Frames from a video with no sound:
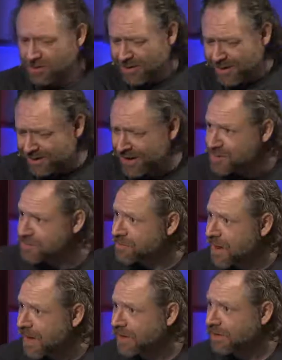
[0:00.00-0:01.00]
Look at this,
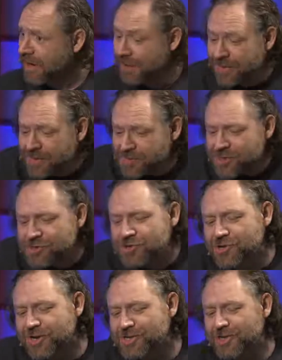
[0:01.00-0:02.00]
man. And this is
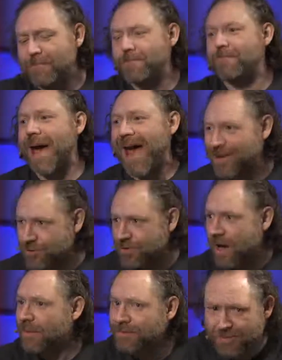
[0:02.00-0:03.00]
just the
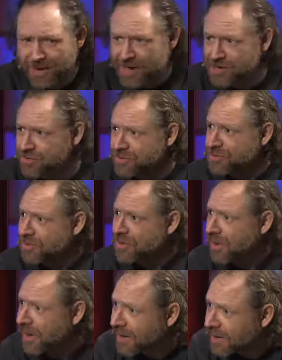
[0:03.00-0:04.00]
backdrop to an actual
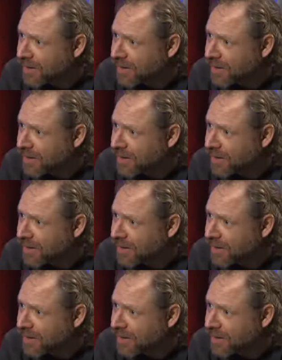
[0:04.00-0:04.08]
story.